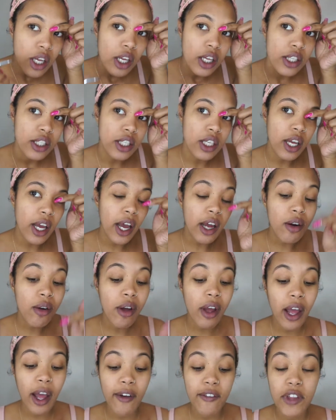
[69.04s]
See, I
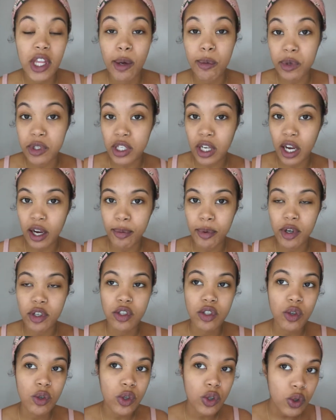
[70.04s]
don't have that much eyebrows,
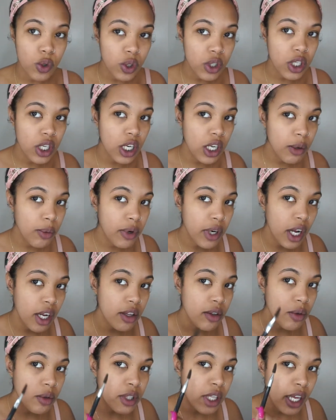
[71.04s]
so usually what I
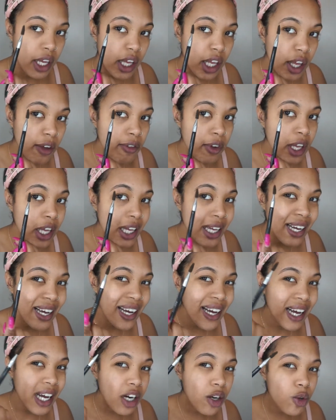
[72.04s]
do is I
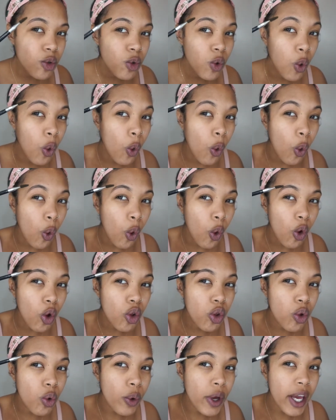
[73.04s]
don't
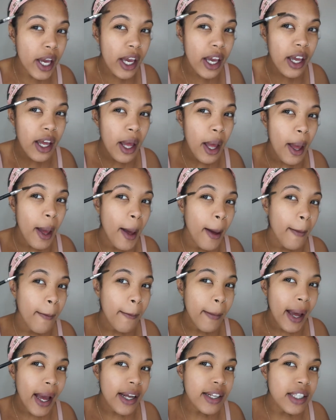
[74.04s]
all the way
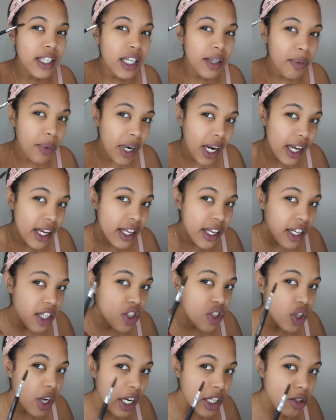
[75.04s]
match it, but I
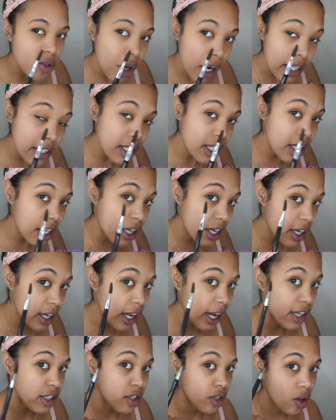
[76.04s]
try to get it
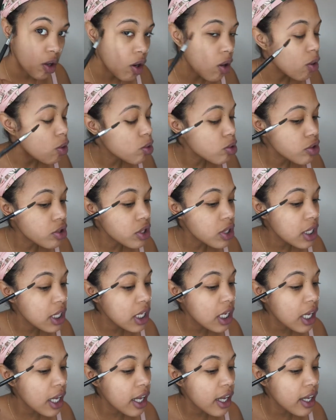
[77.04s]
as close to the
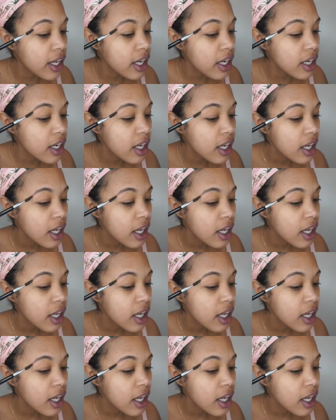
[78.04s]
line,